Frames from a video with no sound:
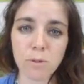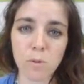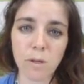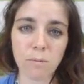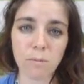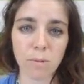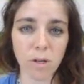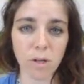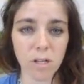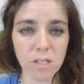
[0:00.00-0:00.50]

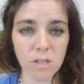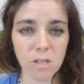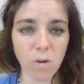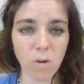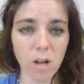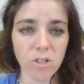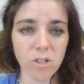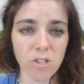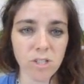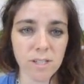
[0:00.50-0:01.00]
Booker T.
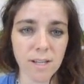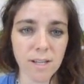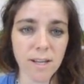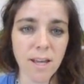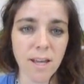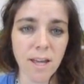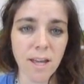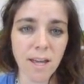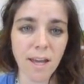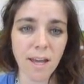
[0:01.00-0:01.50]
Washington
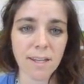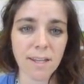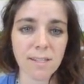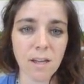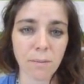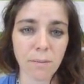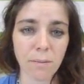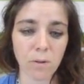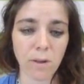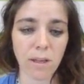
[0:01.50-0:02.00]
and
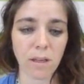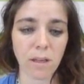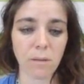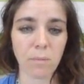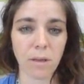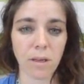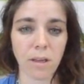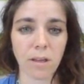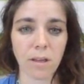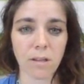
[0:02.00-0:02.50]

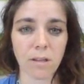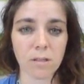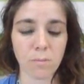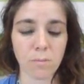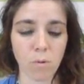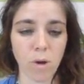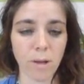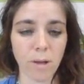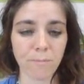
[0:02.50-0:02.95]
W.E.B. Du Bois.